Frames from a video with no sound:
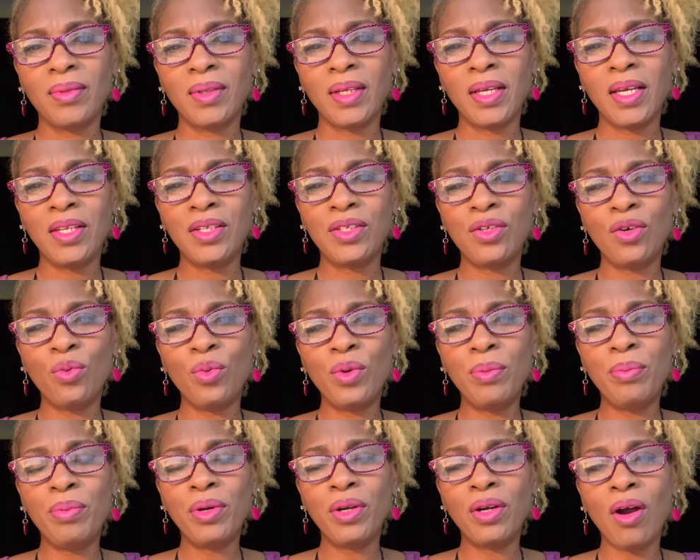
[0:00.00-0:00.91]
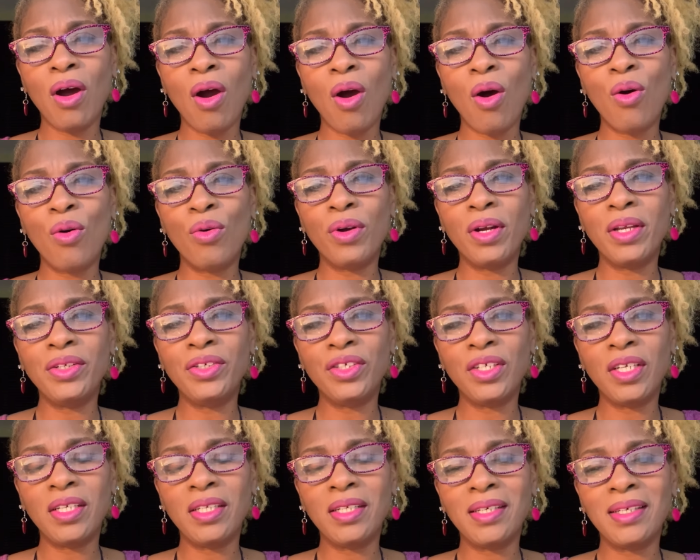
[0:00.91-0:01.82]
And so we put our own
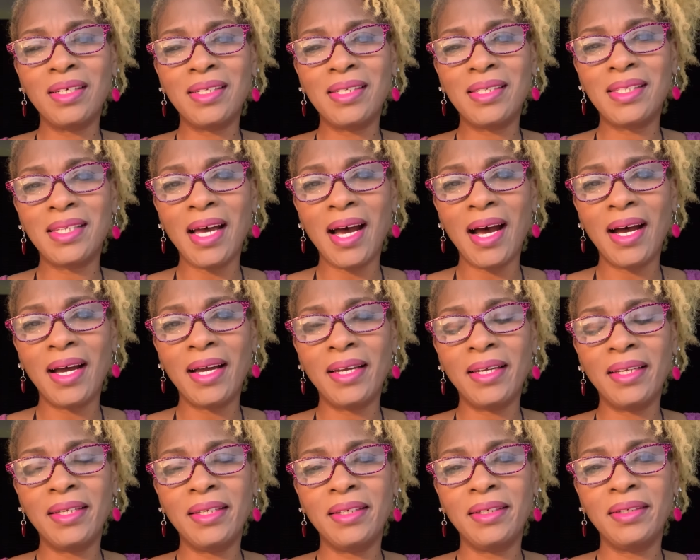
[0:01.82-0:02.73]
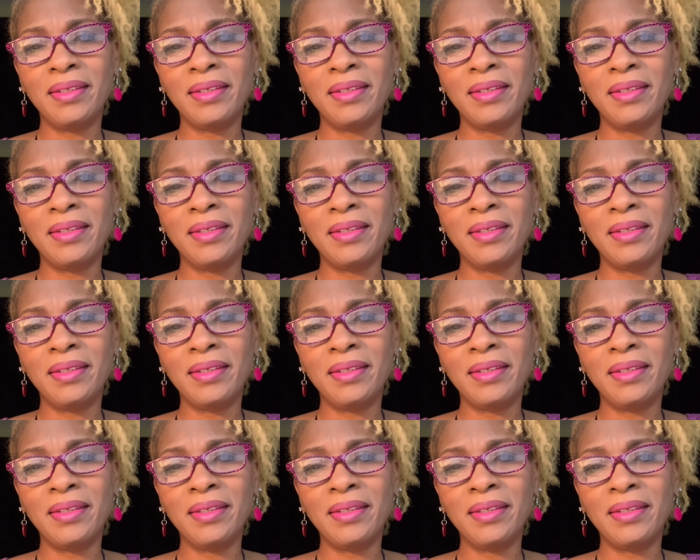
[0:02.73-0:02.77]
agenda aside.